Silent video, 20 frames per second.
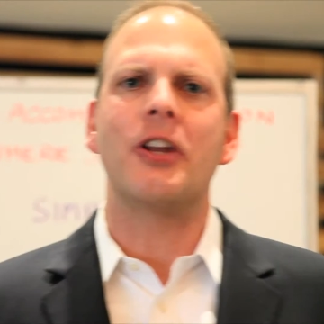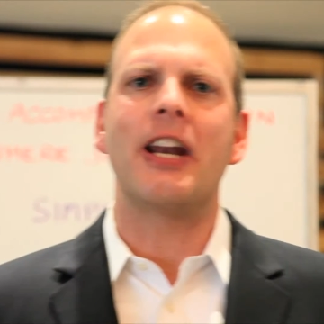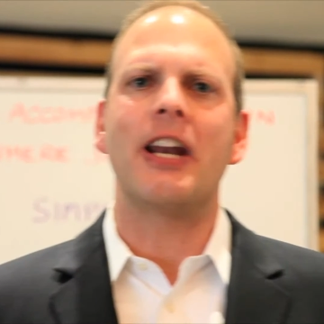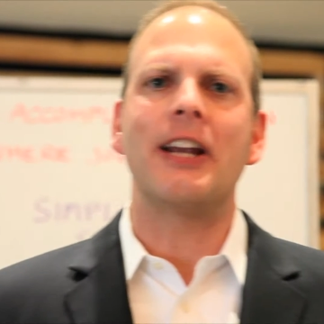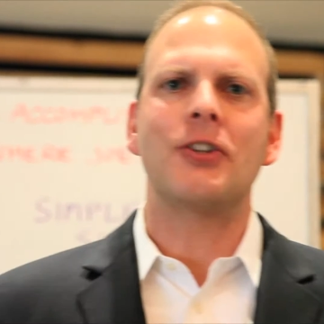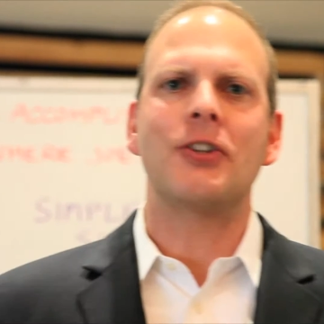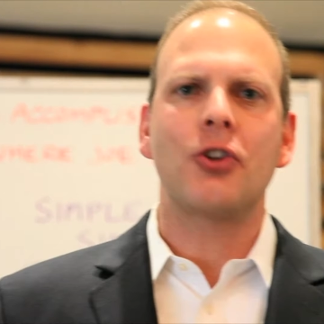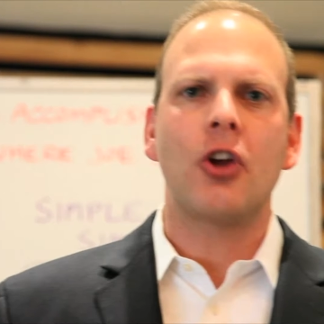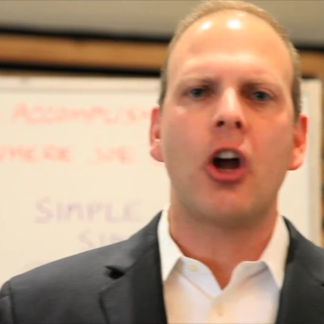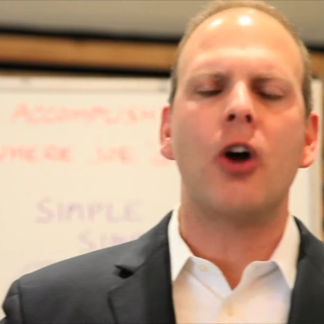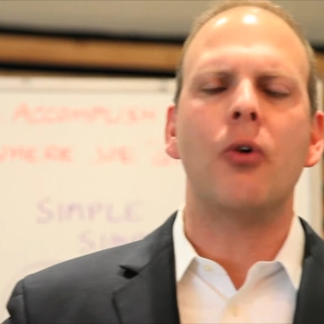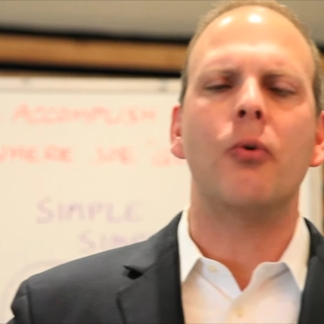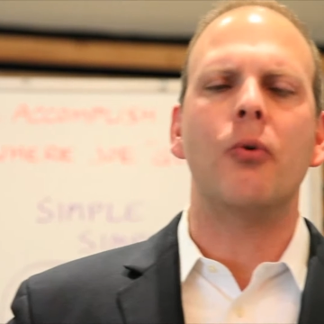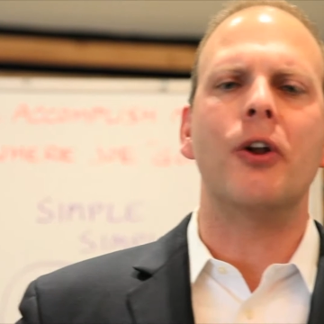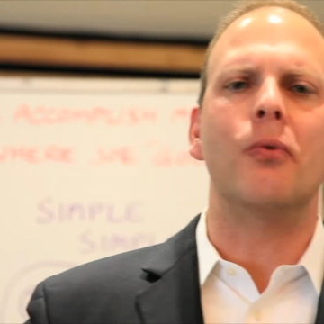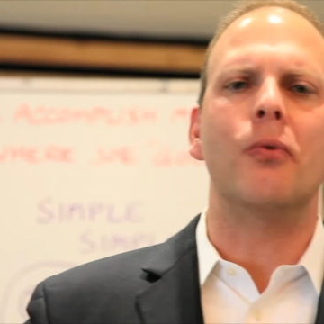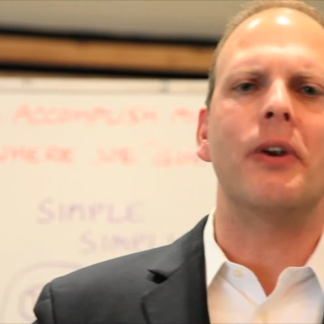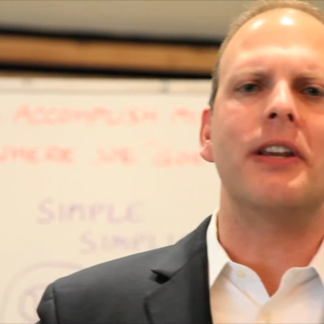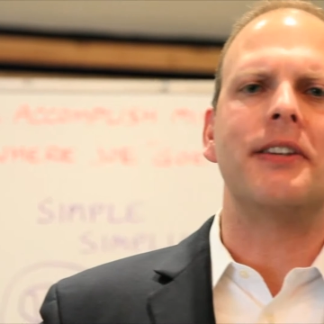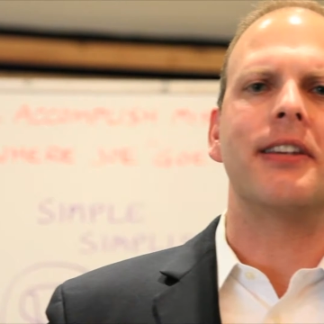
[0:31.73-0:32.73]
and I saw
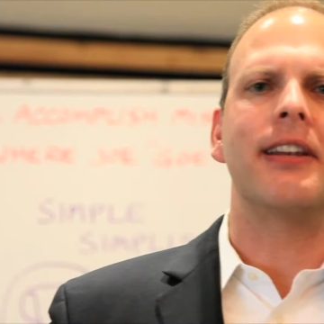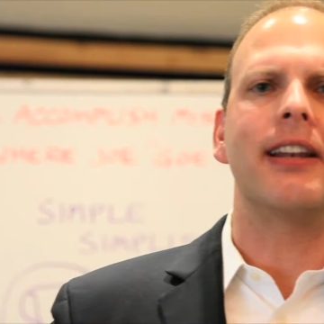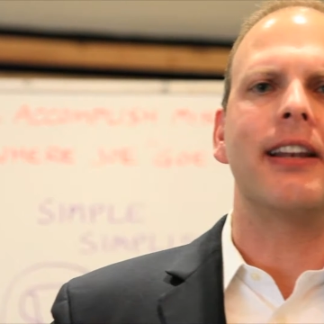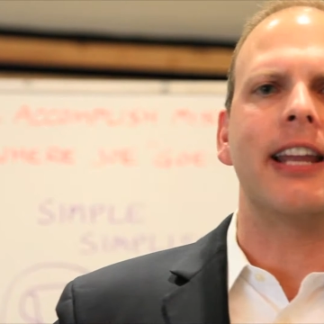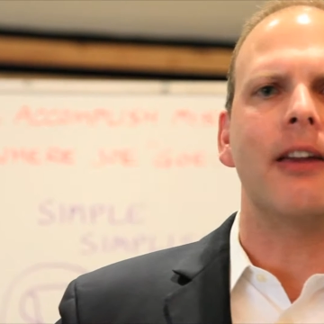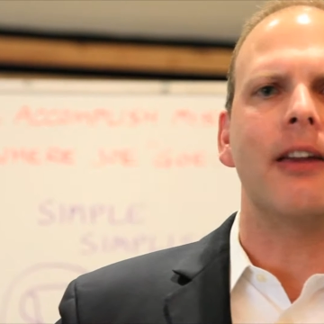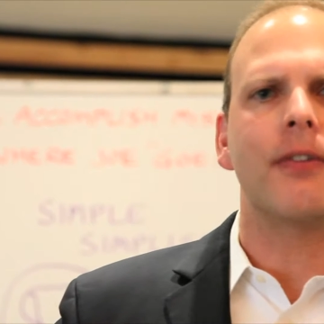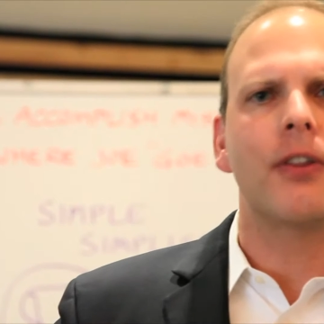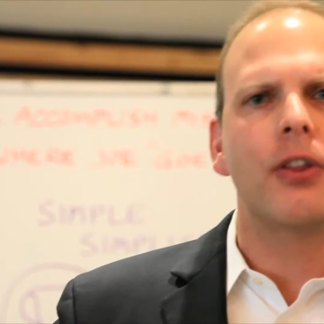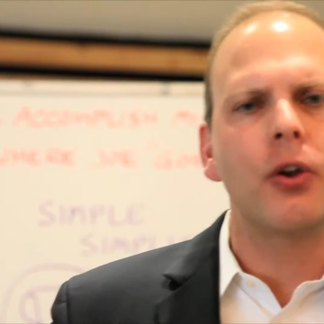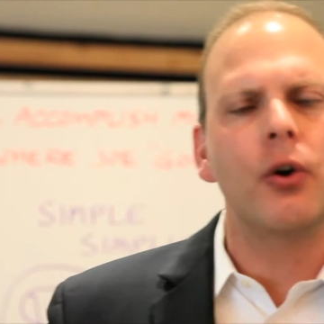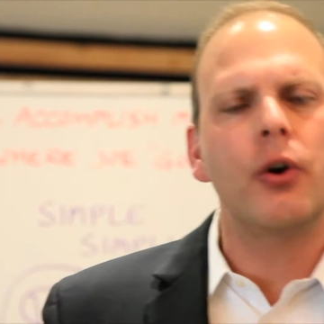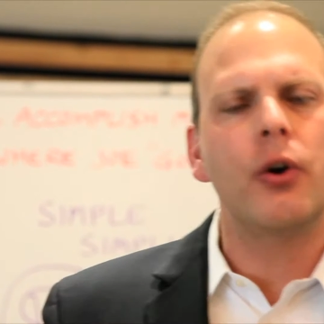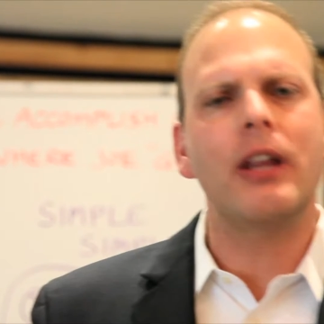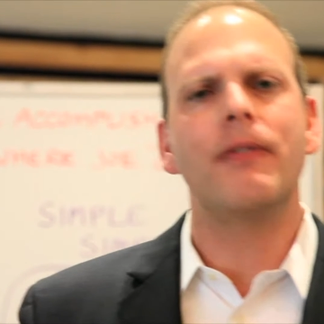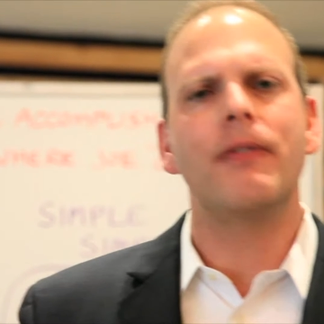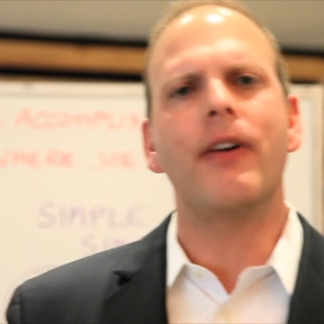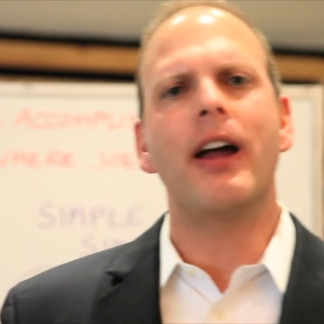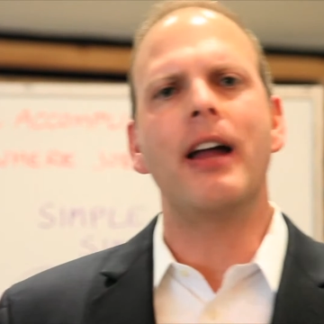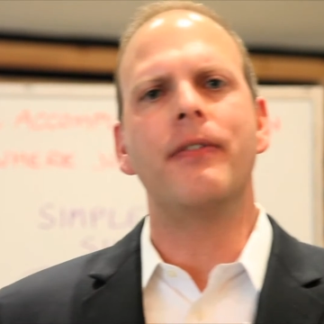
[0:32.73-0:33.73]
one recently of
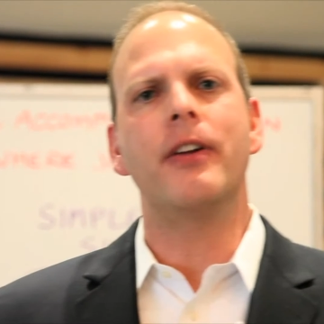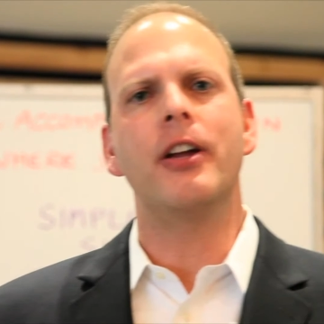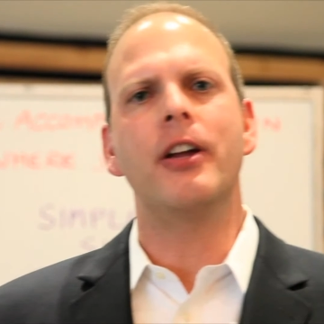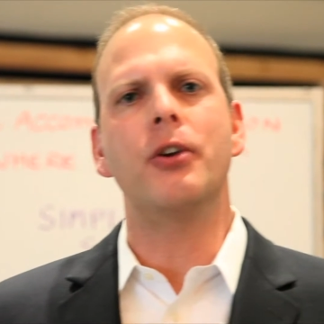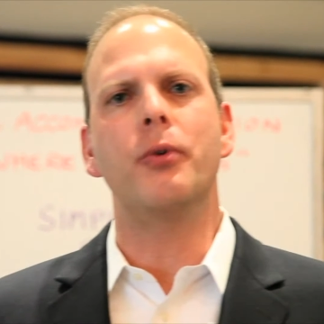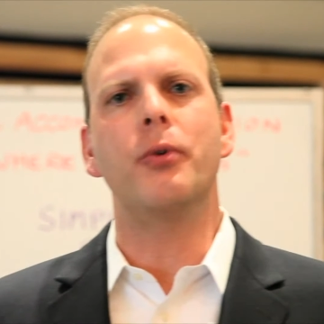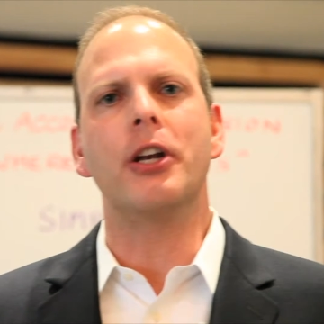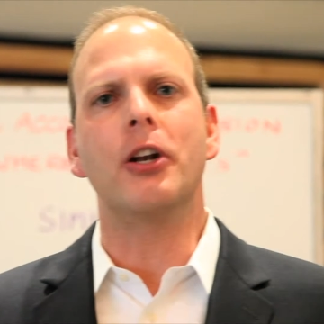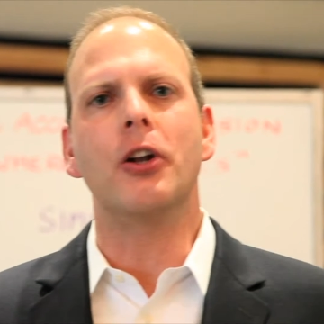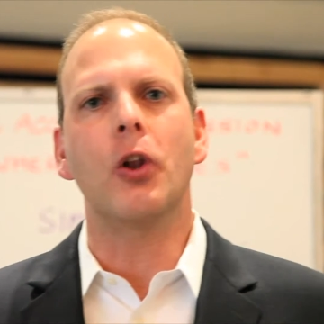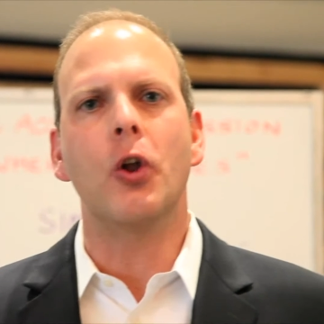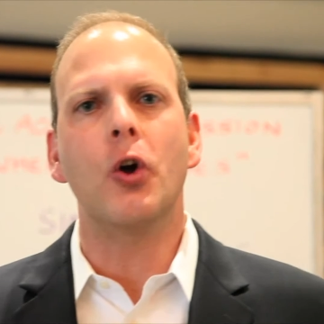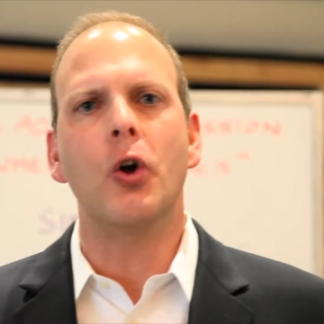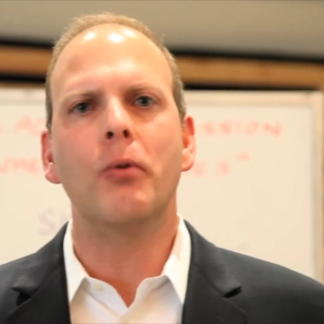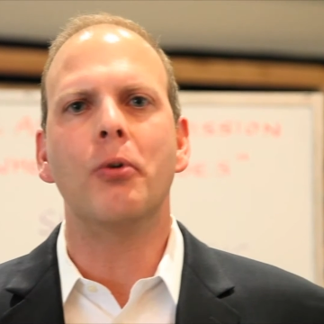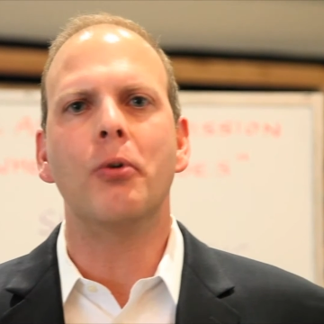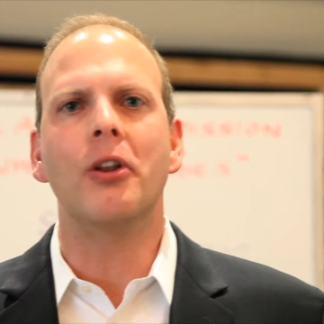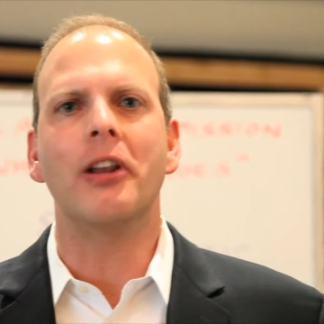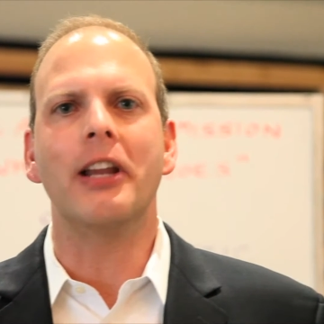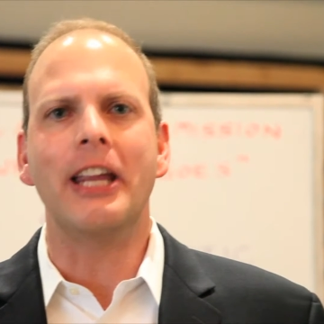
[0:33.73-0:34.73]
3,500
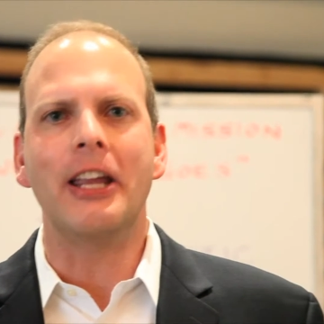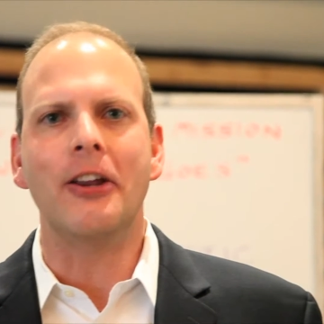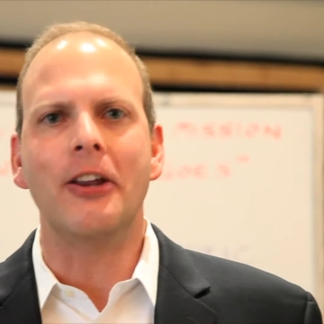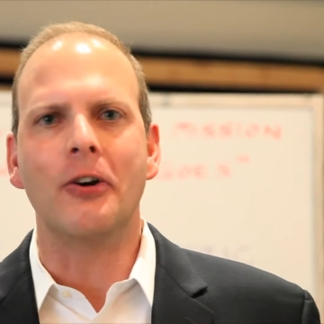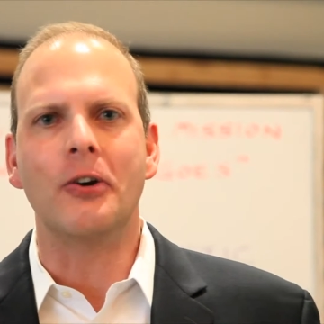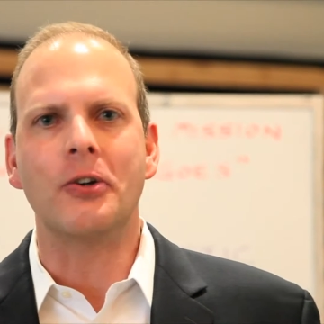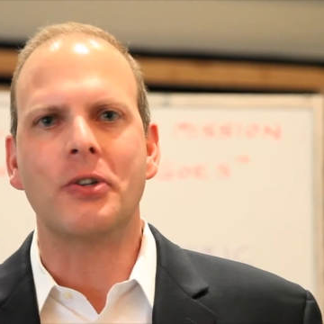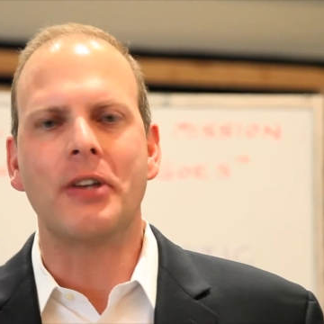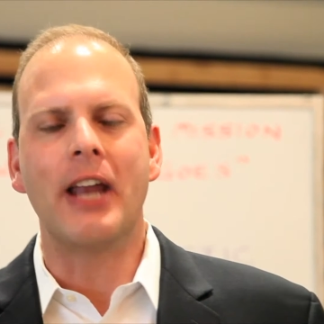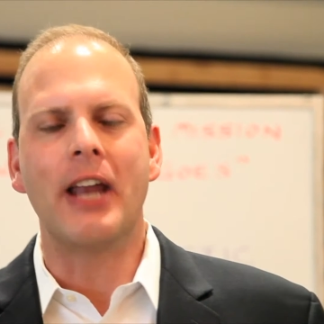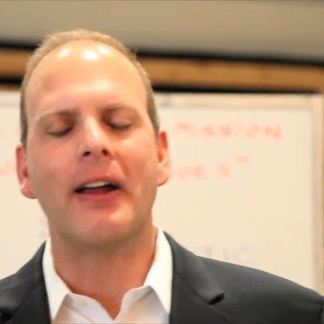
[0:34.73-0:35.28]
global leaders.